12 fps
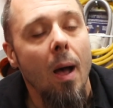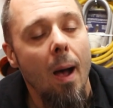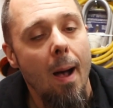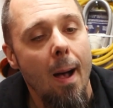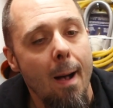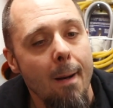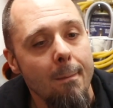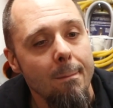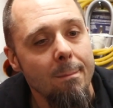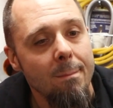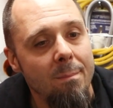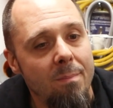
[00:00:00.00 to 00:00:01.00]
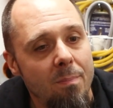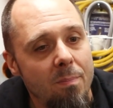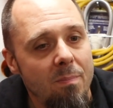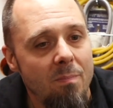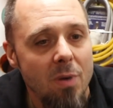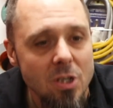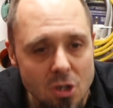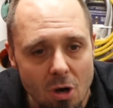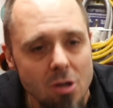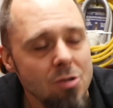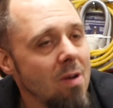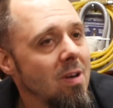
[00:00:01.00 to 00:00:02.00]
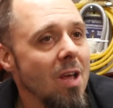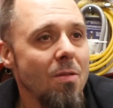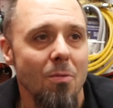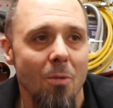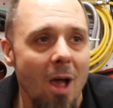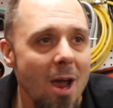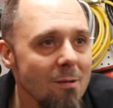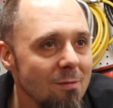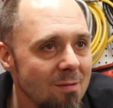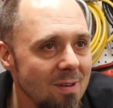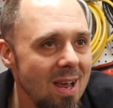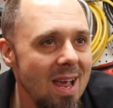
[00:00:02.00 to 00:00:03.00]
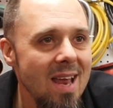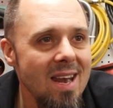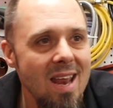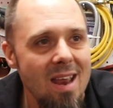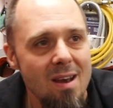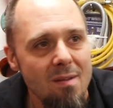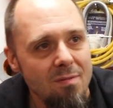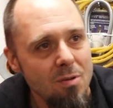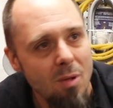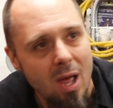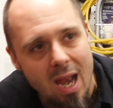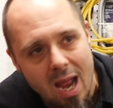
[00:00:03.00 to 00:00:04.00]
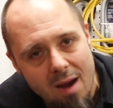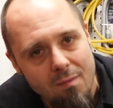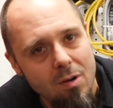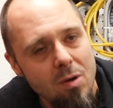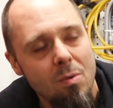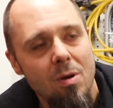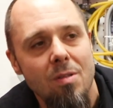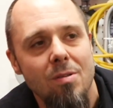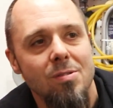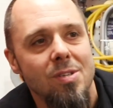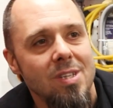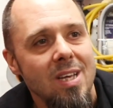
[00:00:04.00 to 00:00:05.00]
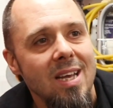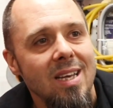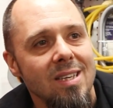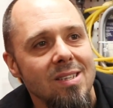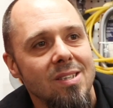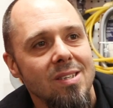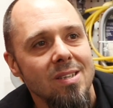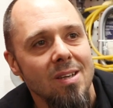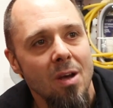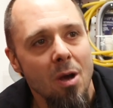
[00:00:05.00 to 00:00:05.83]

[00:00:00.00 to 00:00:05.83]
But you also have to get through life, and if you let every one of those things